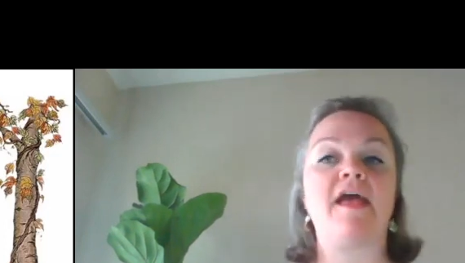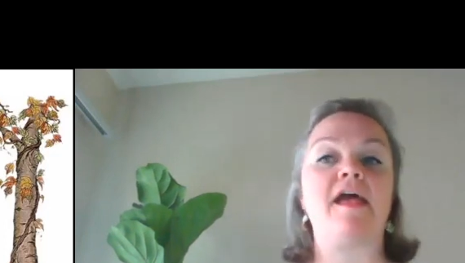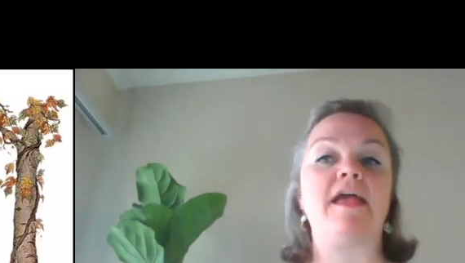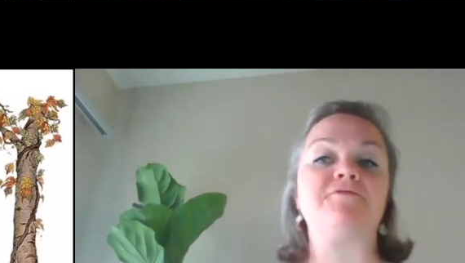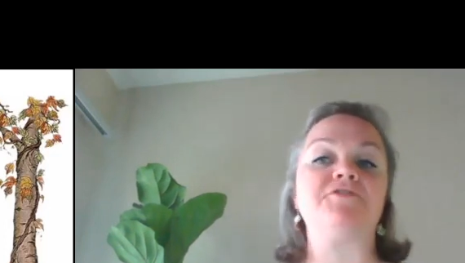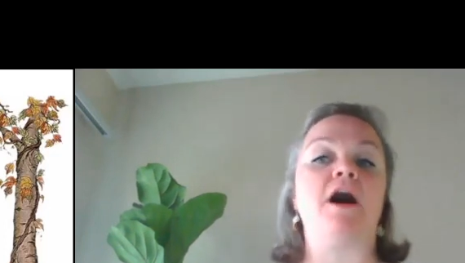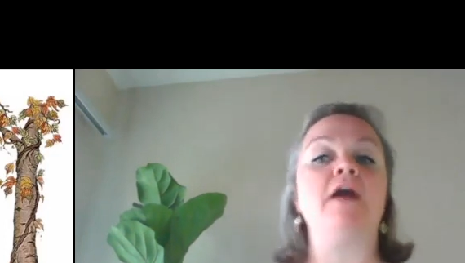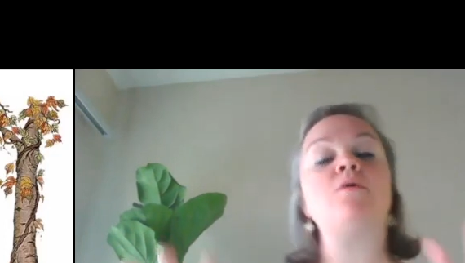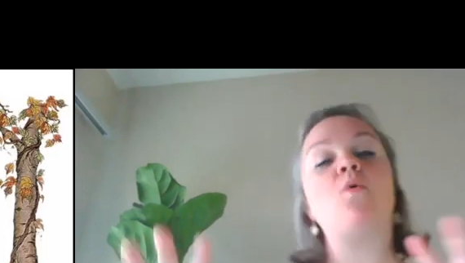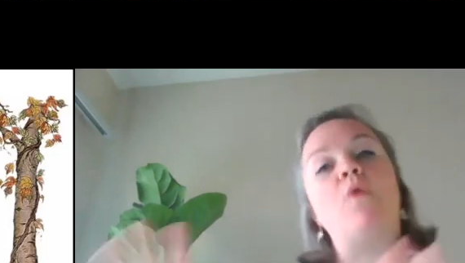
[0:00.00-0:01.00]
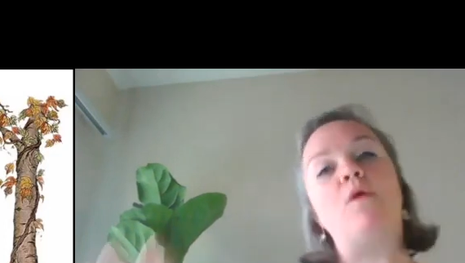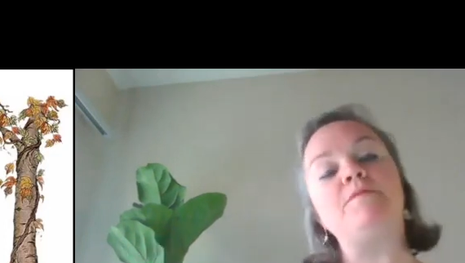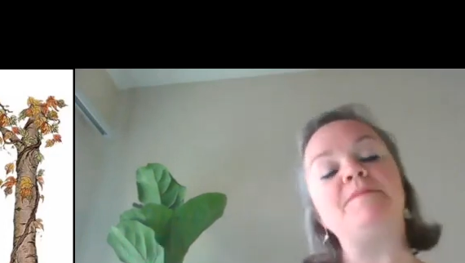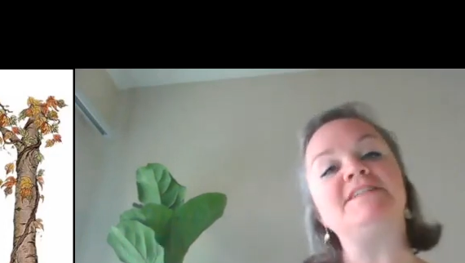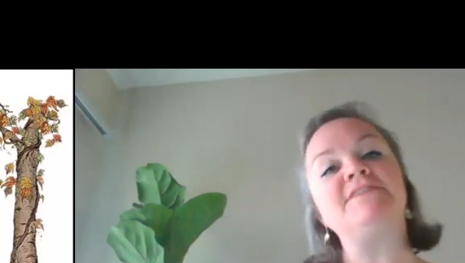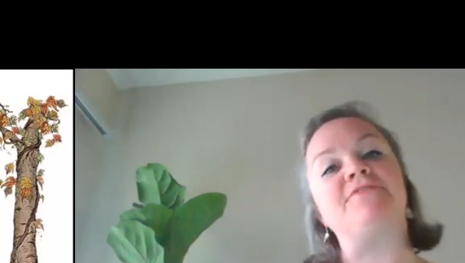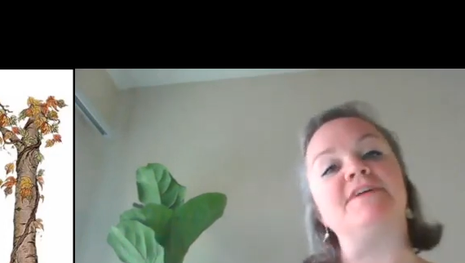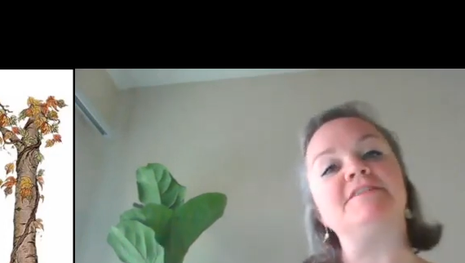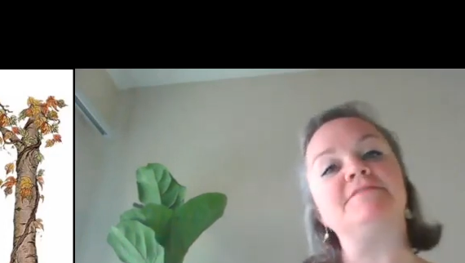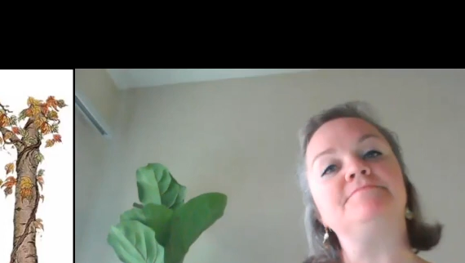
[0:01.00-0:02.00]
If not, what would be
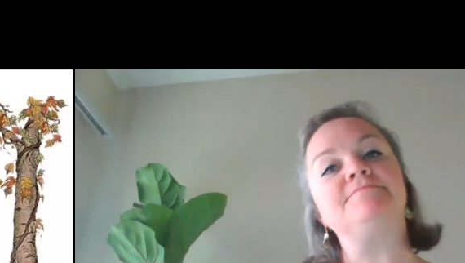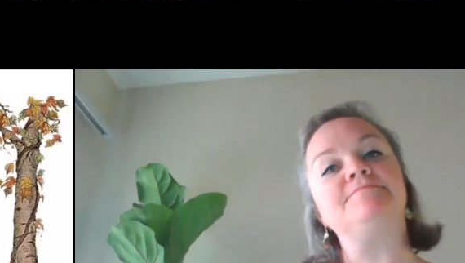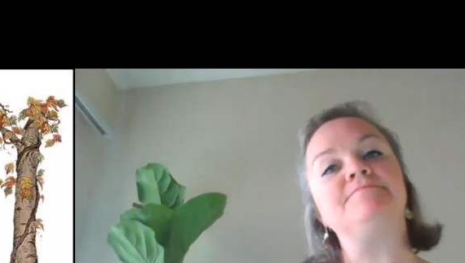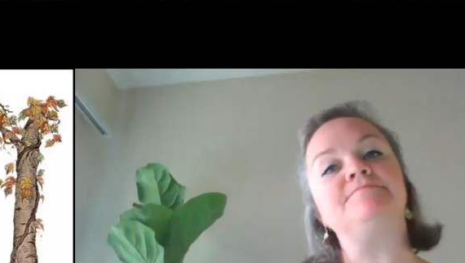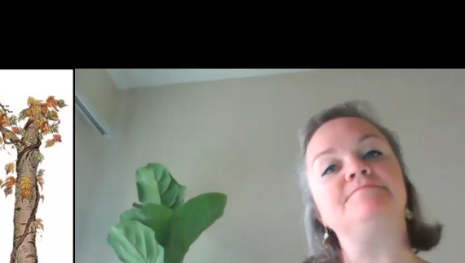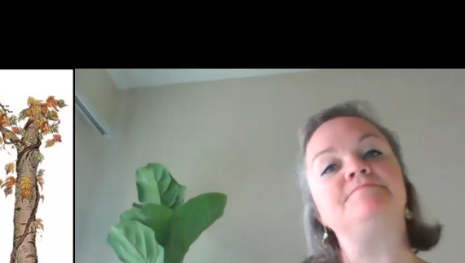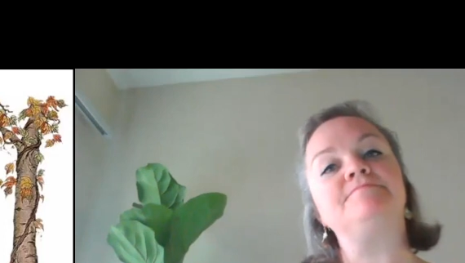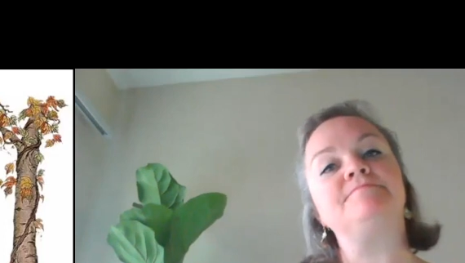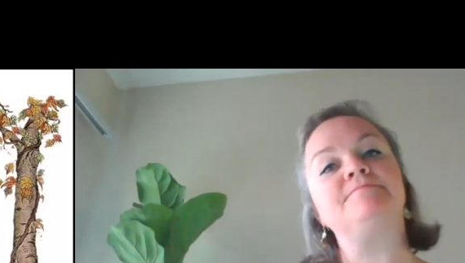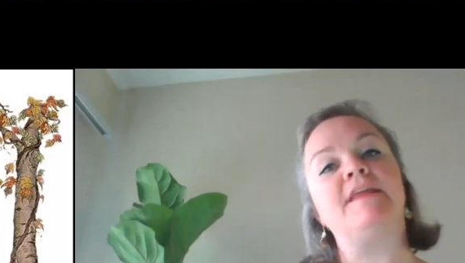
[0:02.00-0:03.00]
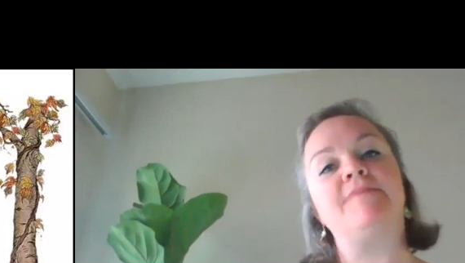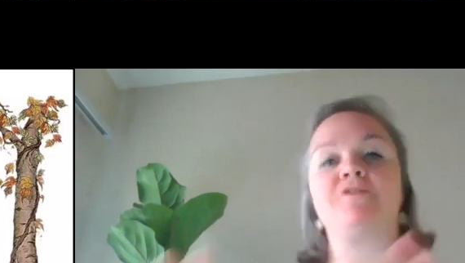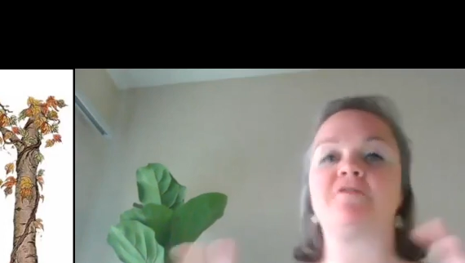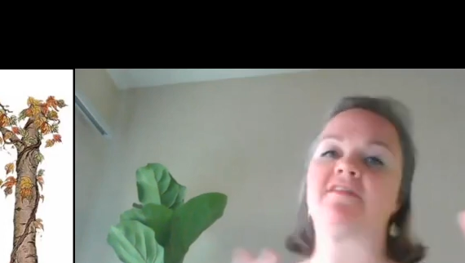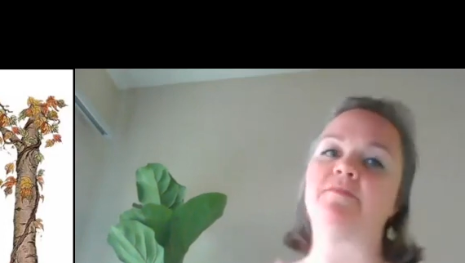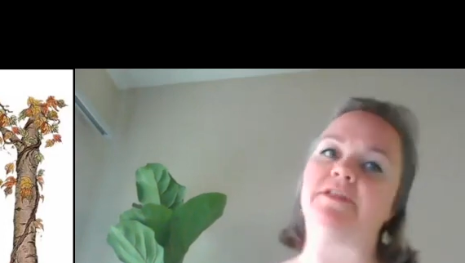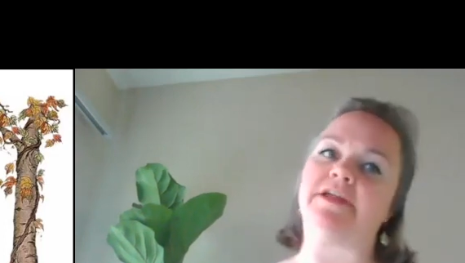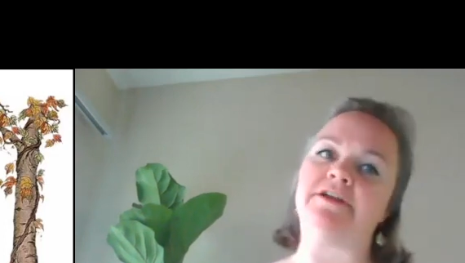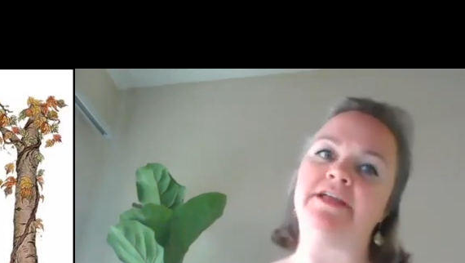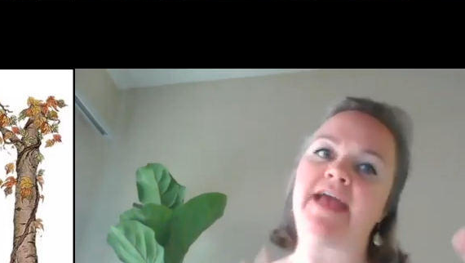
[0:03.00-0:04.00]
different? If there's
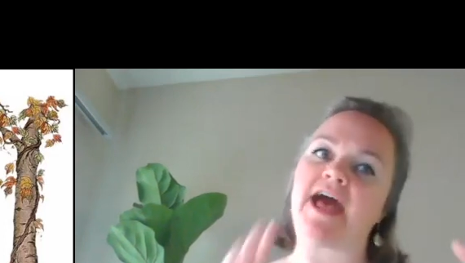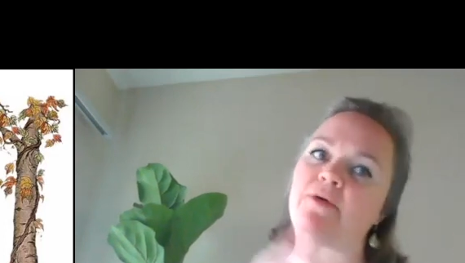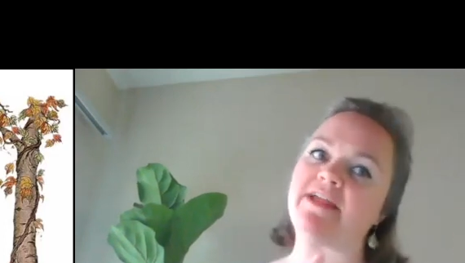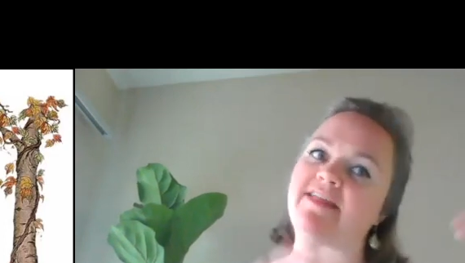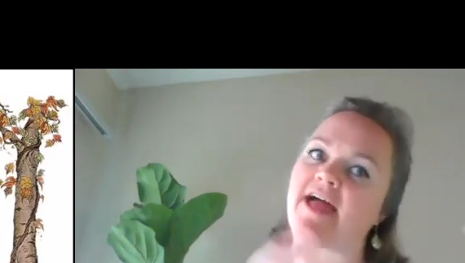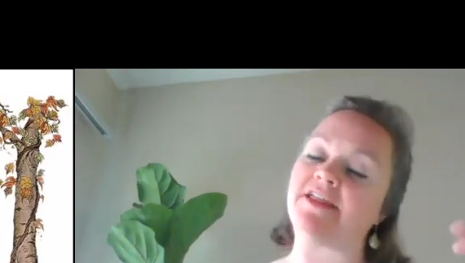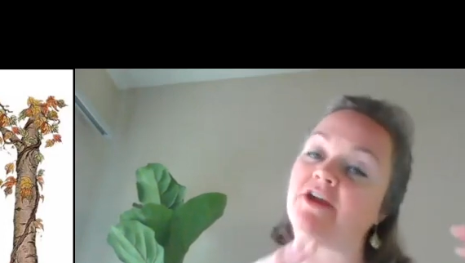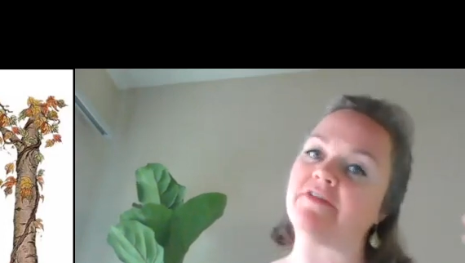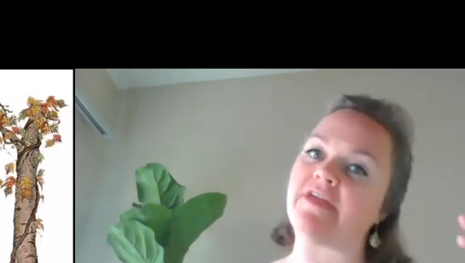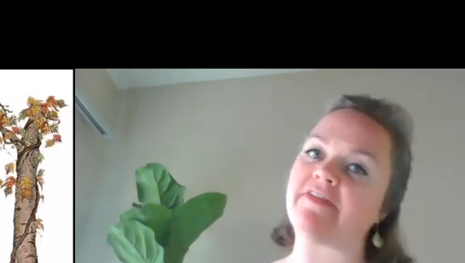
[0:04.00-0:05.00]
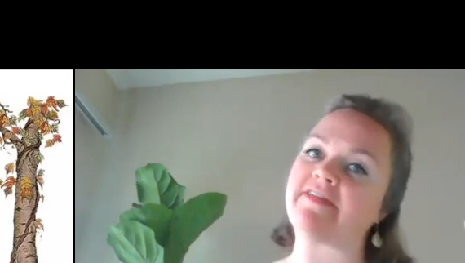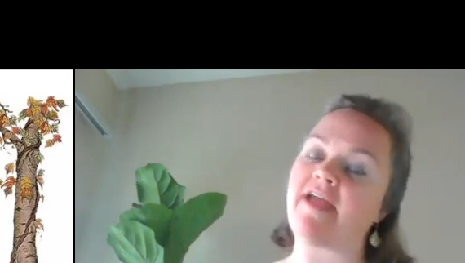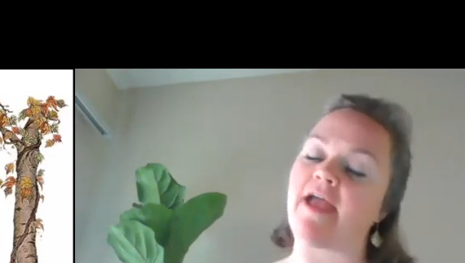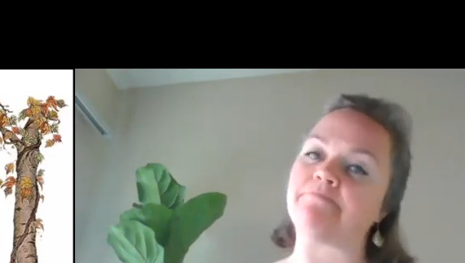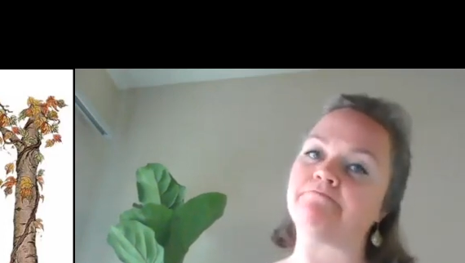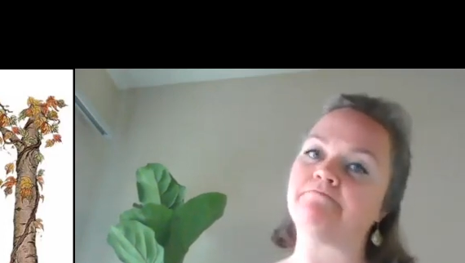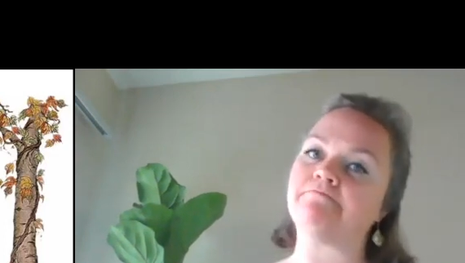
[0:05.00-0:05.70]
similarity, how exactly are they the same?